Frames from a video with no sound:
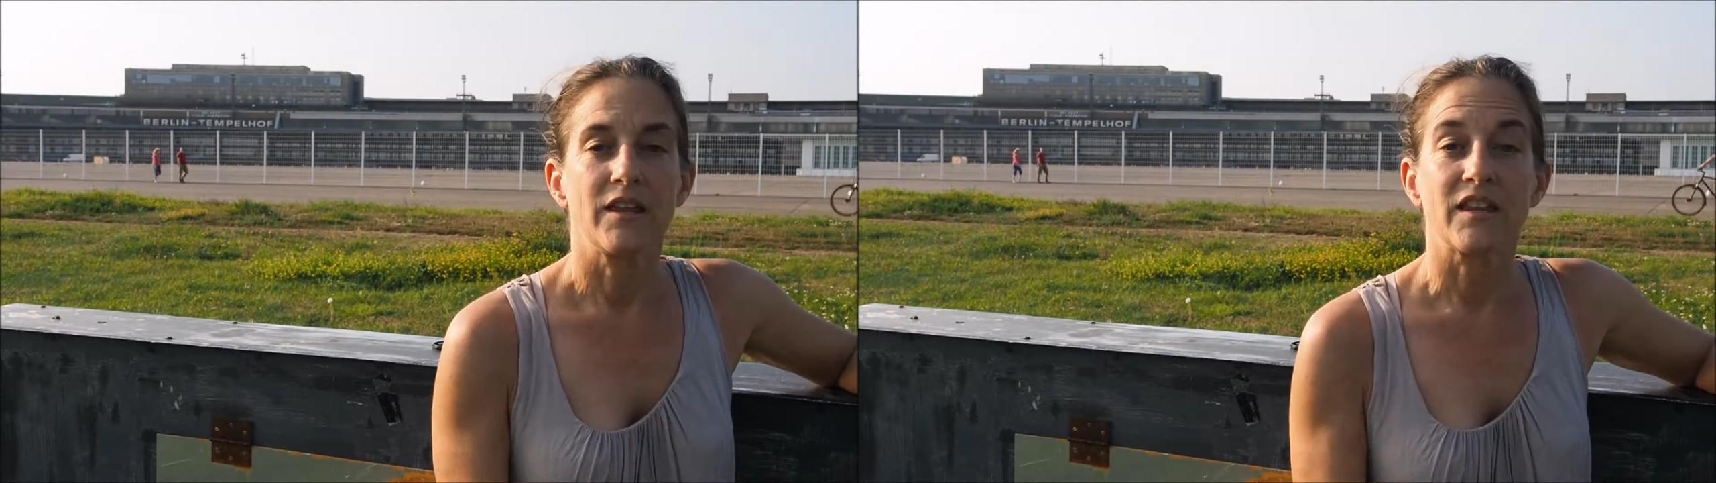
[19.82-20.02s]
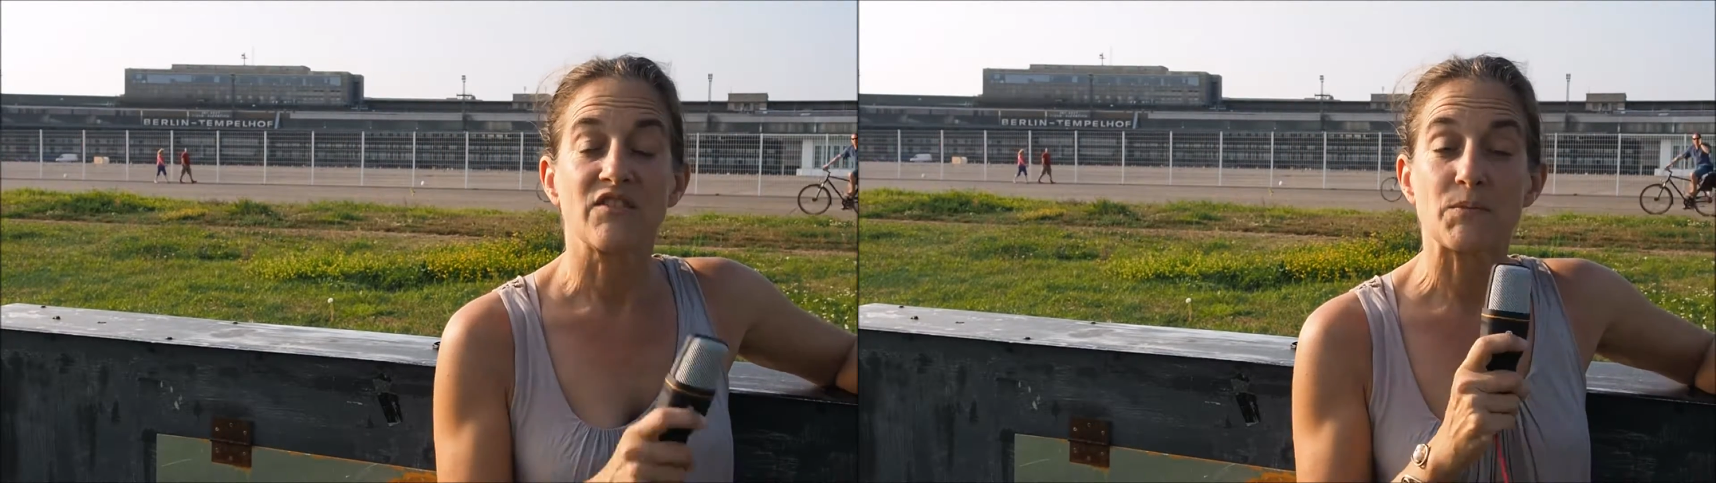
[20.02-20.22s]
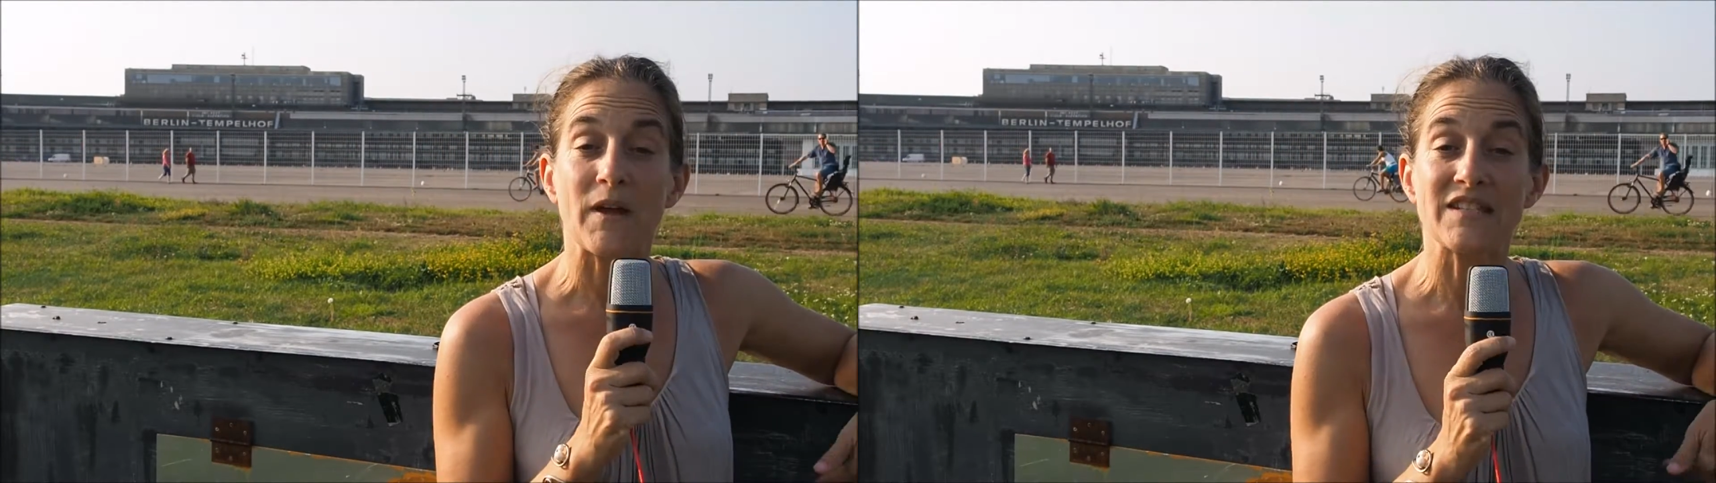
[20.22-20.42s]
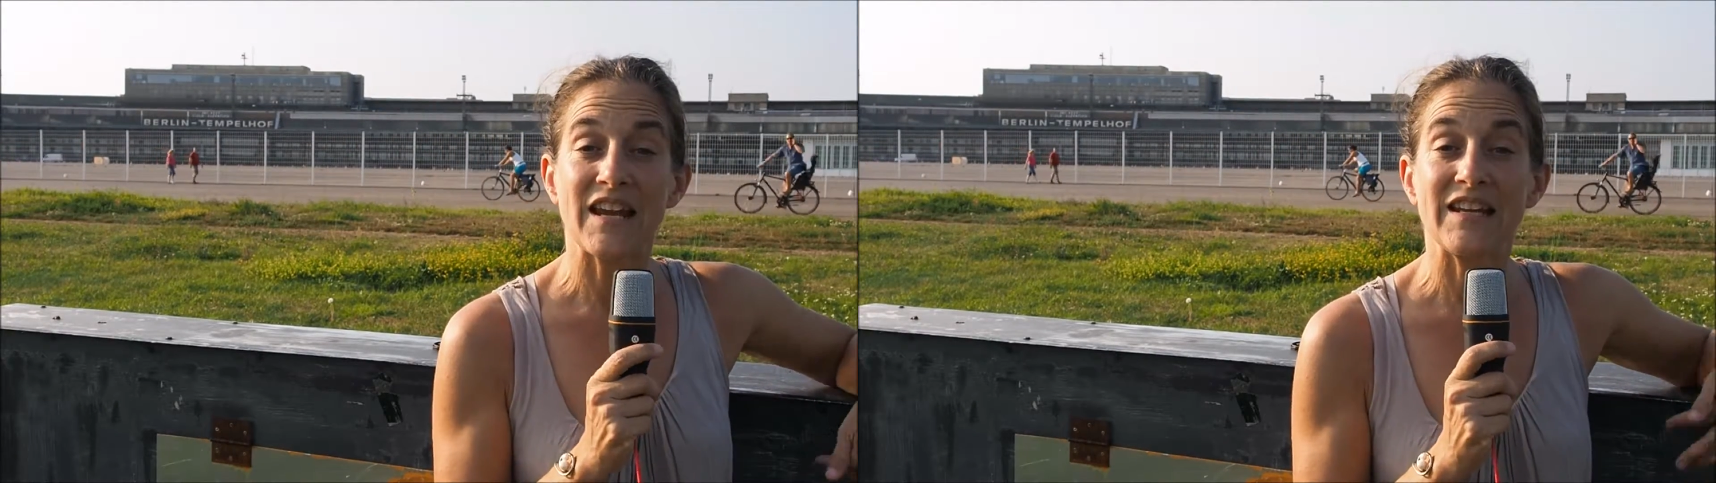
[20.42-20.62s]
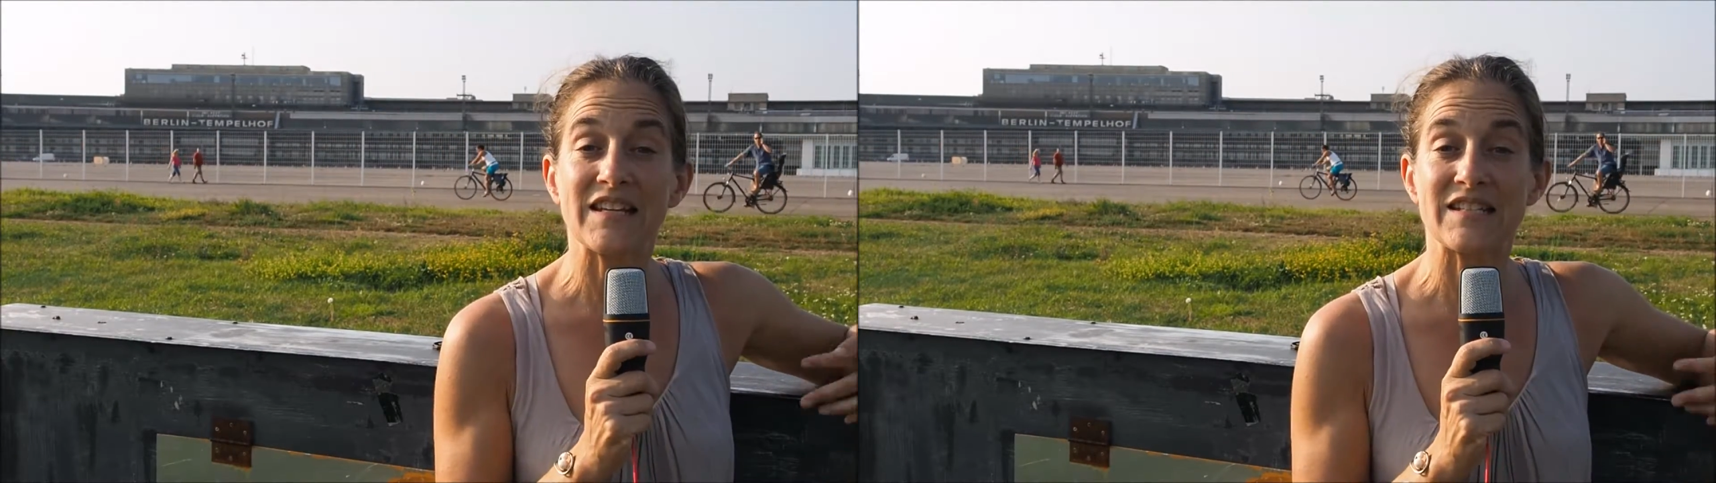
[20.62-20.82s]
They've
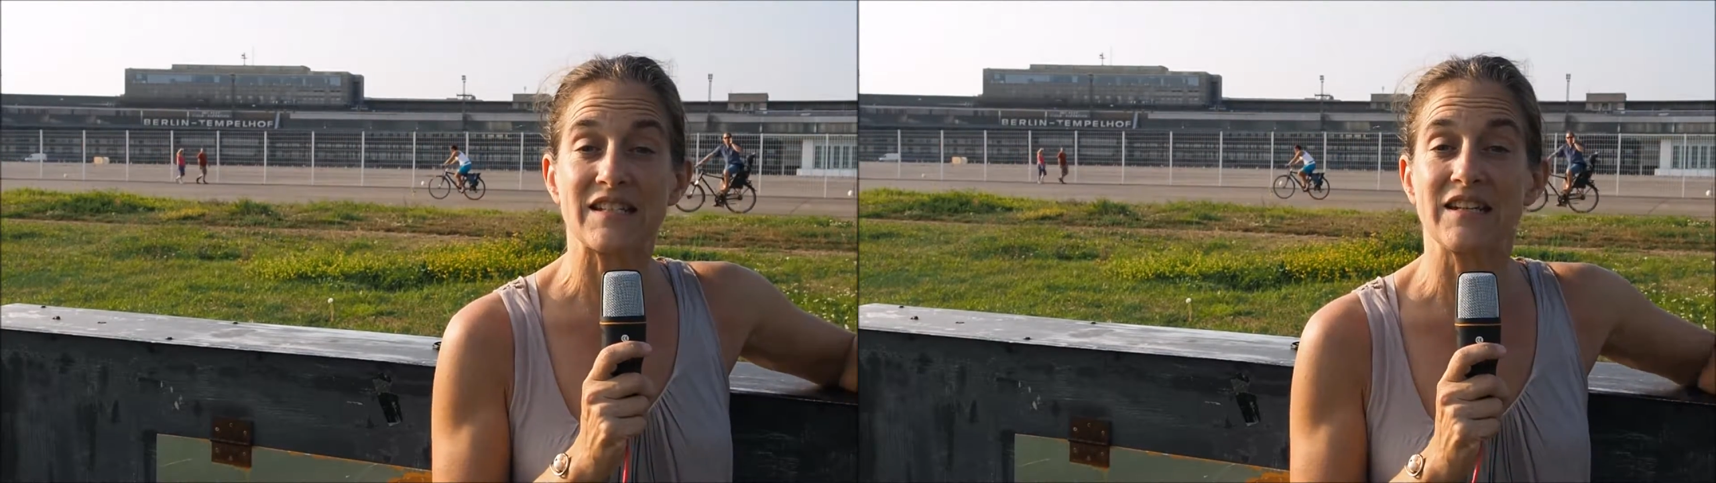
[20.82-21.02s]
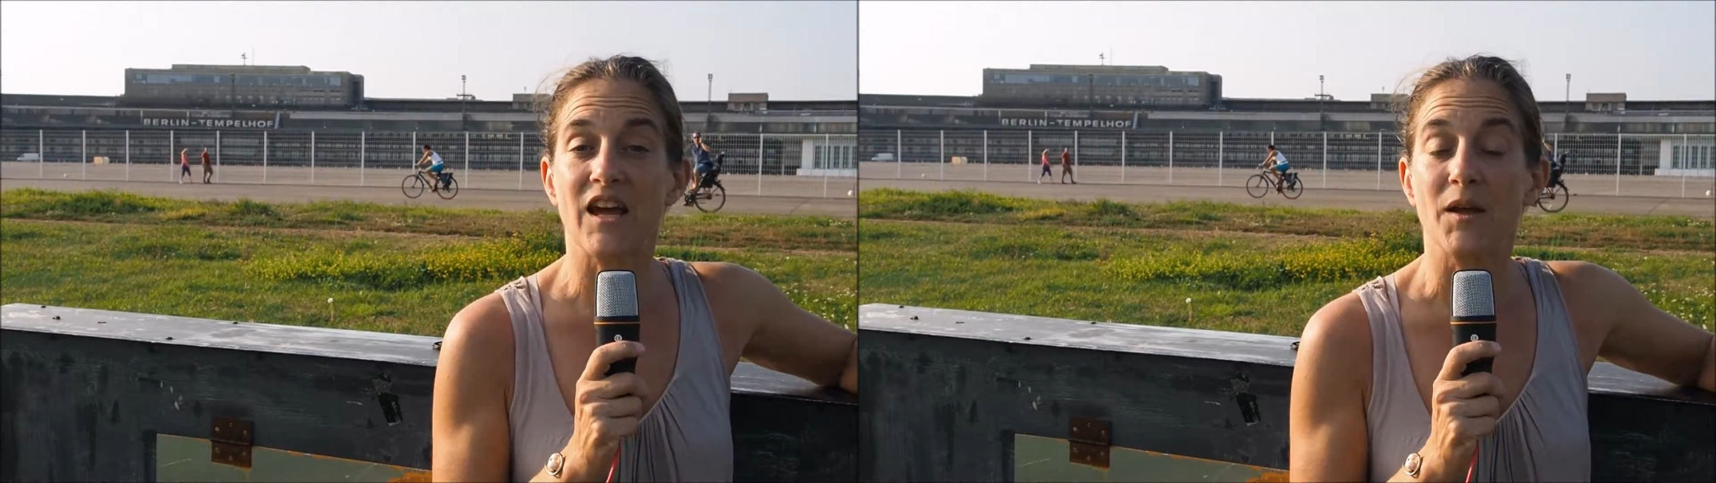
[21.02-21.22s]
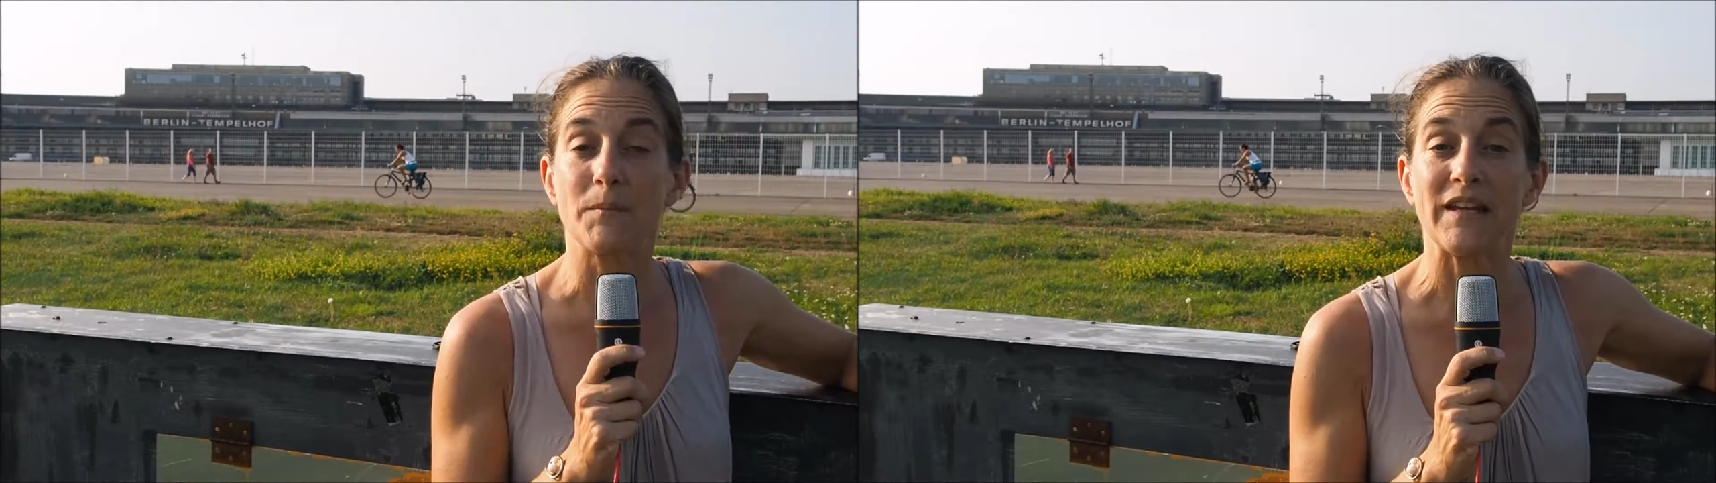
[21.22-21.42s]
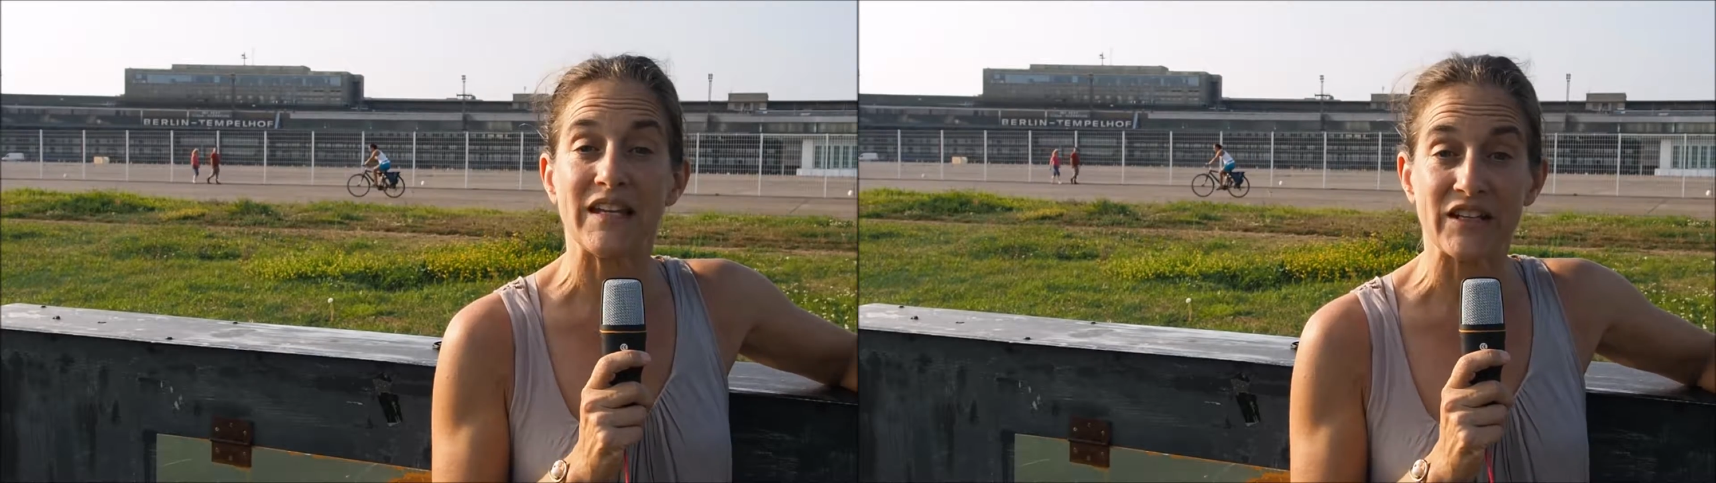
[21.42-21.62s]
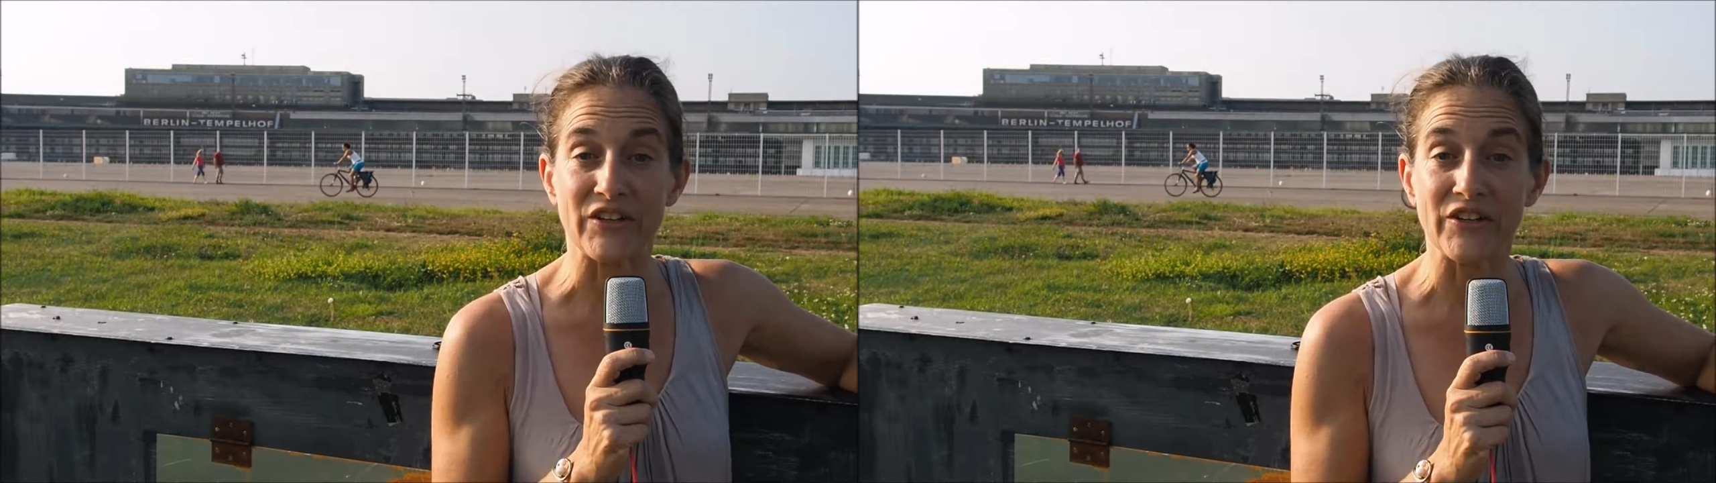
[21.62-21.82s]
spontaneously come
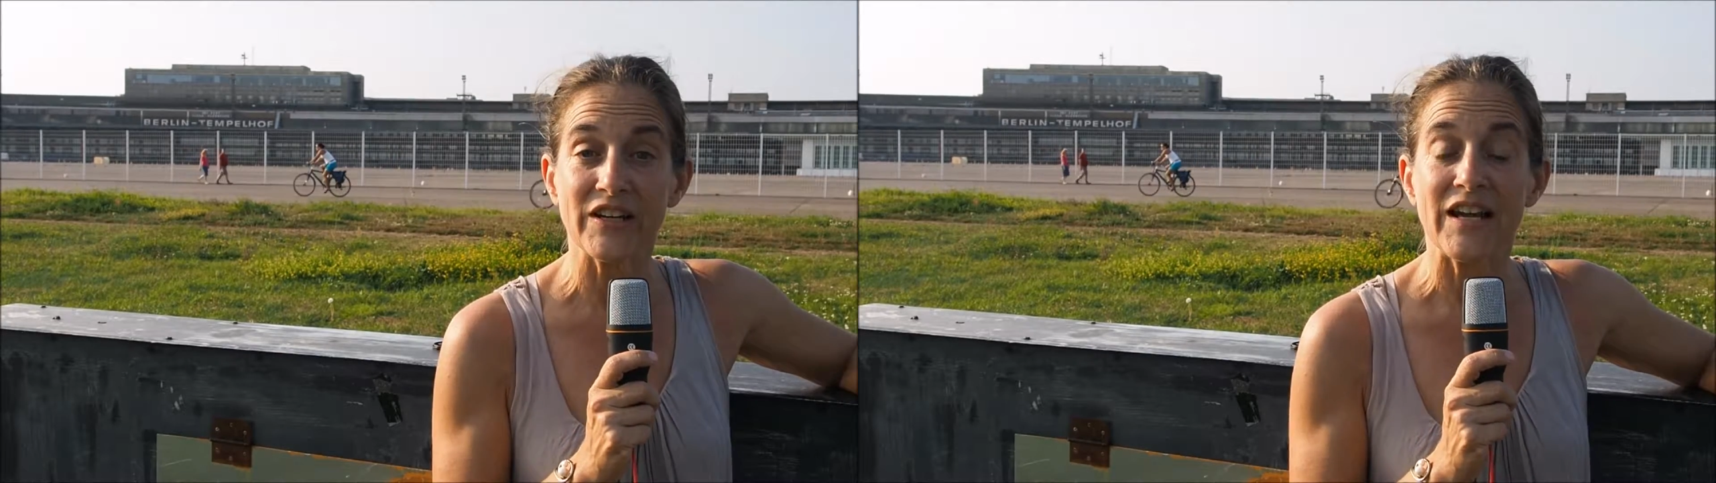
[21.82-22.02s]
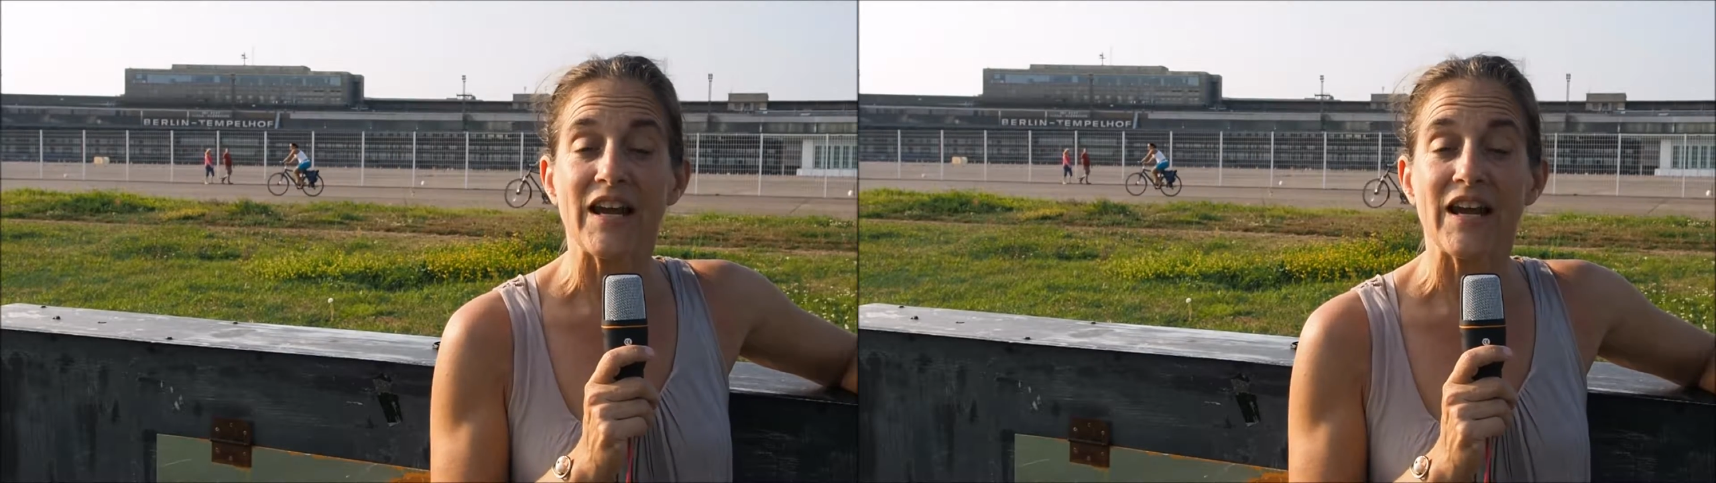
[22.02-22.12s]
here,